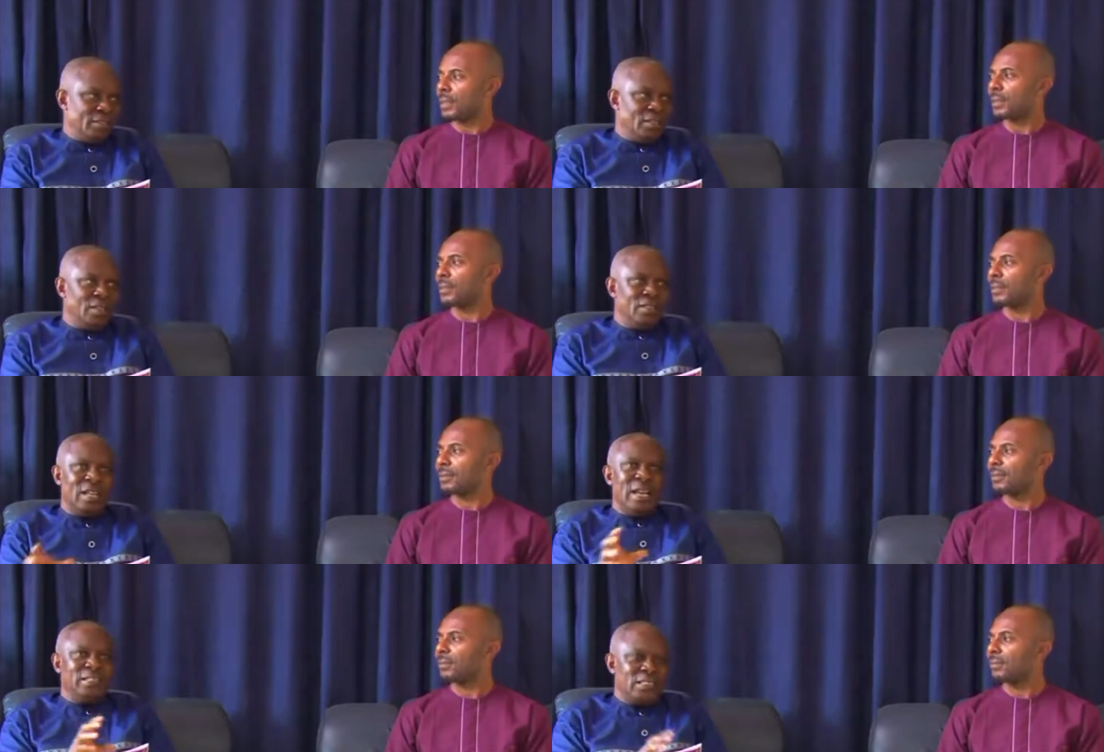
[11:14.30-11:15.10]
Speaker 1: Yes.
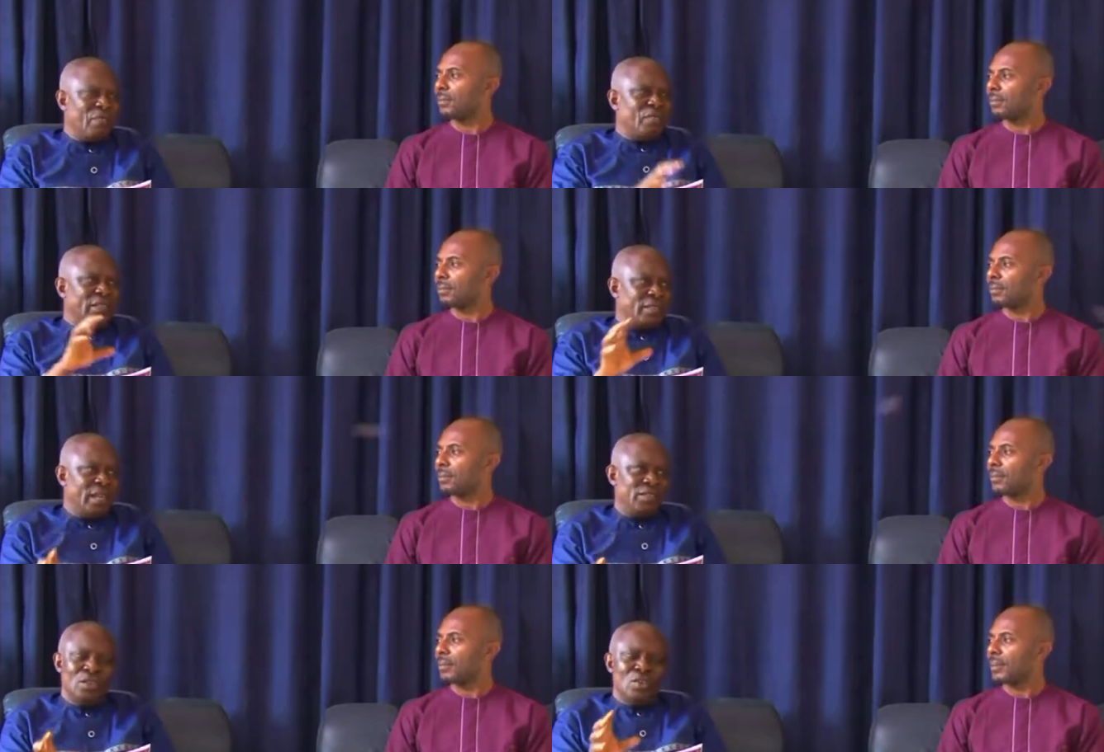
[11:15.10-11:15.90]
There are several
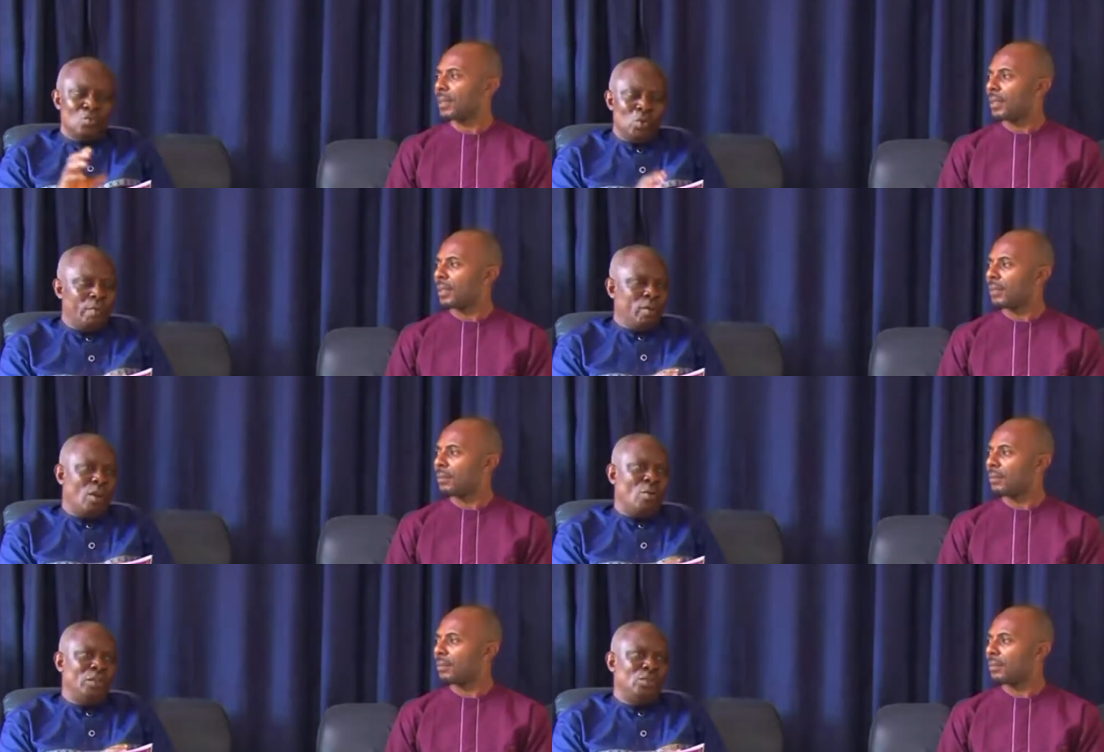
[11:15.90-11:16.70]
things we may
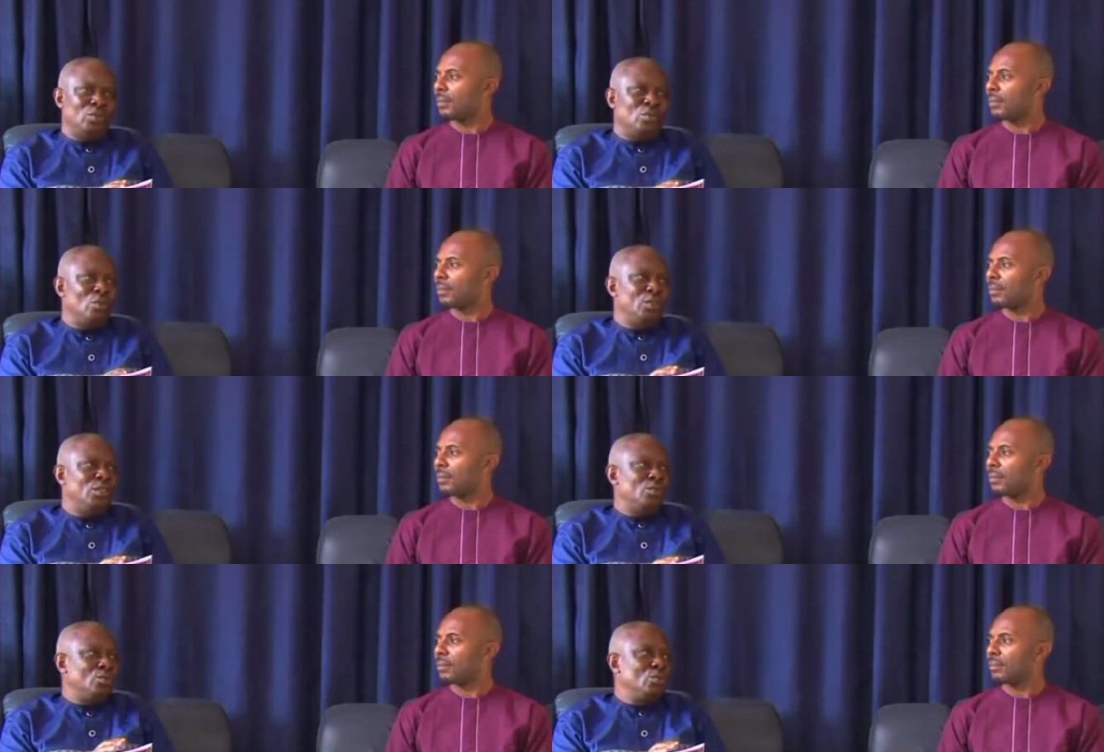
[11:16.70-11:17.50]
not want to go
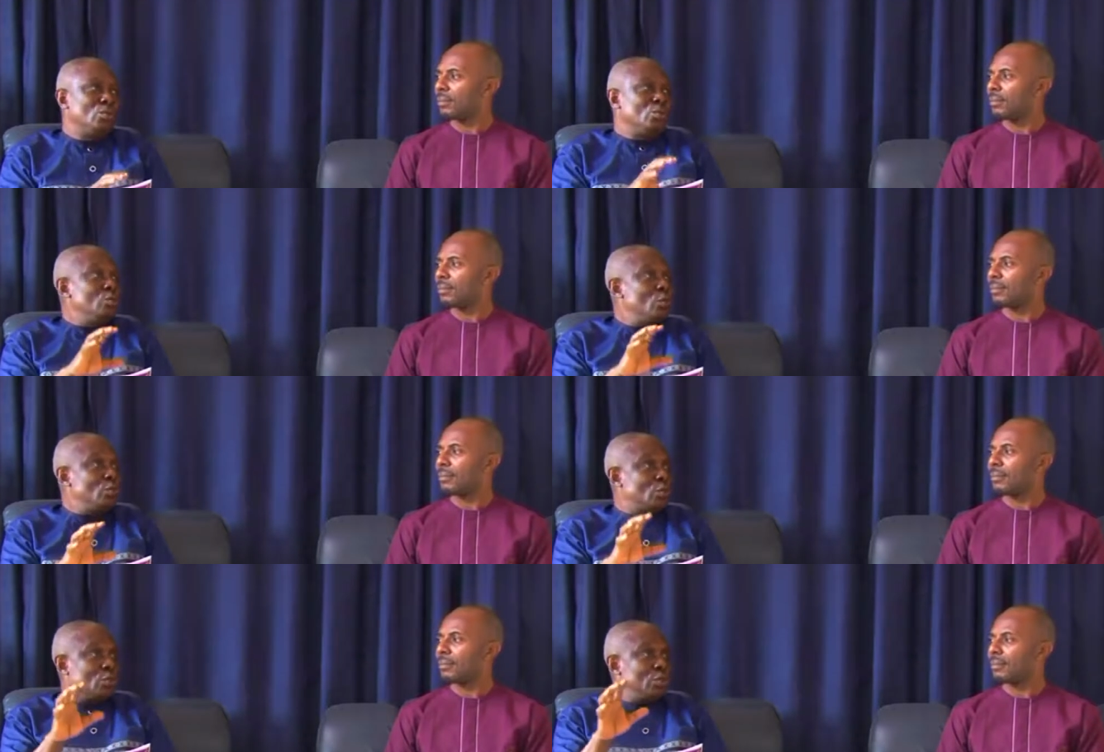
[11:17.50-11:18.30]
into
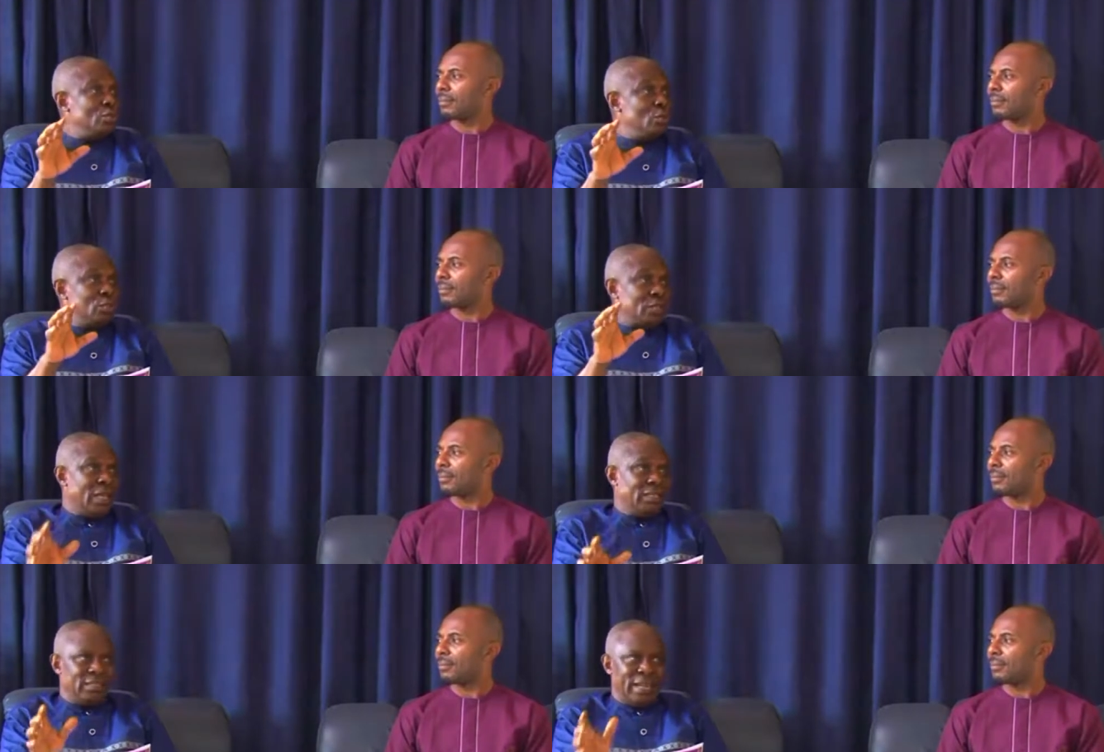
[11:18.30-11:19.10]
those those
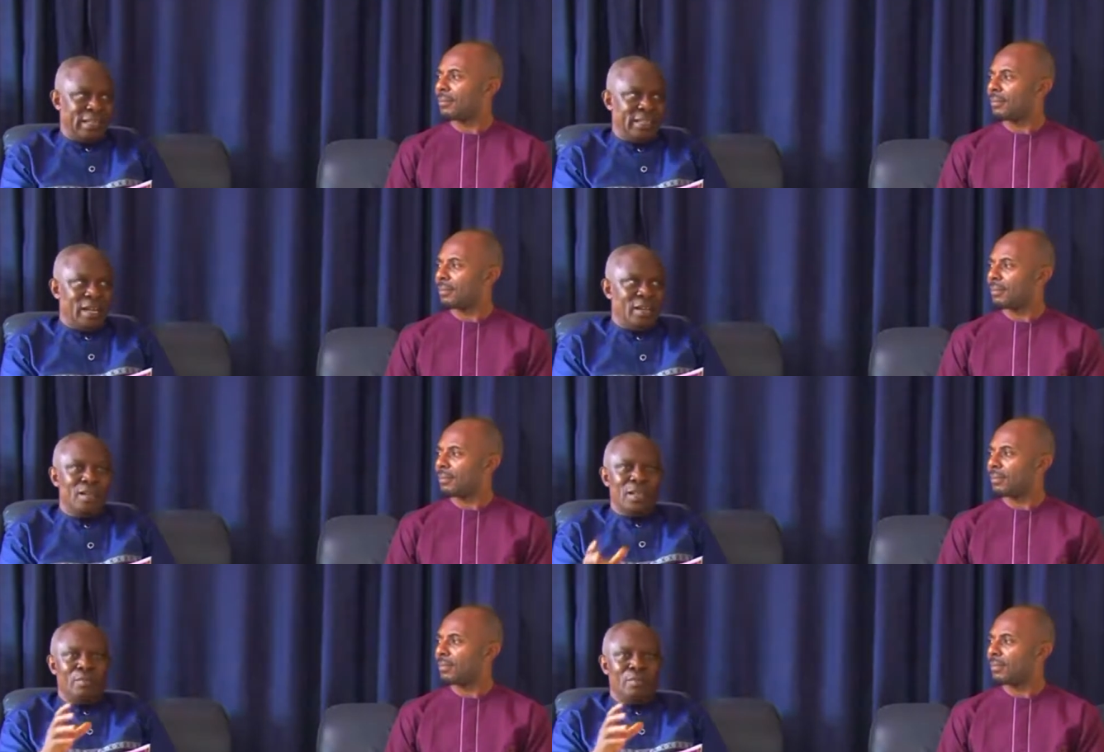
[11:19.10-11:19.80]
things right here